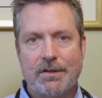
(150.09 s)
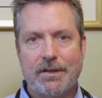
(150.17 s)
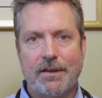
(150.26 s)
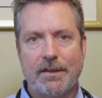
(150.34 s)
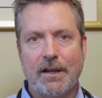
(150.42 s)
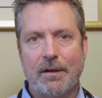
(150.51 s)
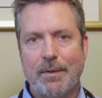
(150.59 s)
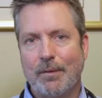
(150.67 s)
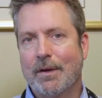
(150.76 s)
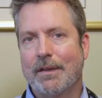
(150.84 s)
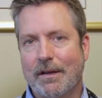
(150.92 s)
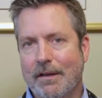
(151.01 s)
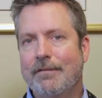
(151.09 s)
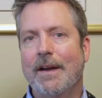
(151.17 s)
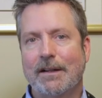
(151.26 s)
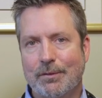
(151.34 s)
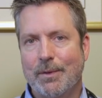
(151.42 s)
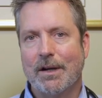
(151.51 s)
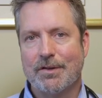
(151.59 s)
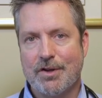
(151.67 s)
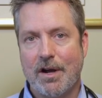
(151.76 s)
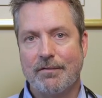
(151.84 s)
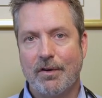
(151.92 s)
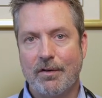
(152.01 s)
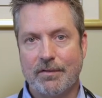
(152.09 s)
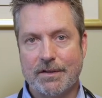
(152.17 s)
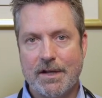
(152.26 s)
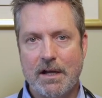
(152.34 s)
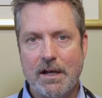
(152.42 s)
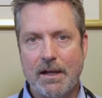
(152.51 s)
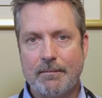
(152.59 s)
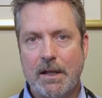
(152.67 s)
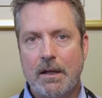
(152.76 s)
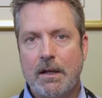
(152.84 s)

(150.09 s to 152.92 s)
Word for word: to the therapy where the effect wears off over time,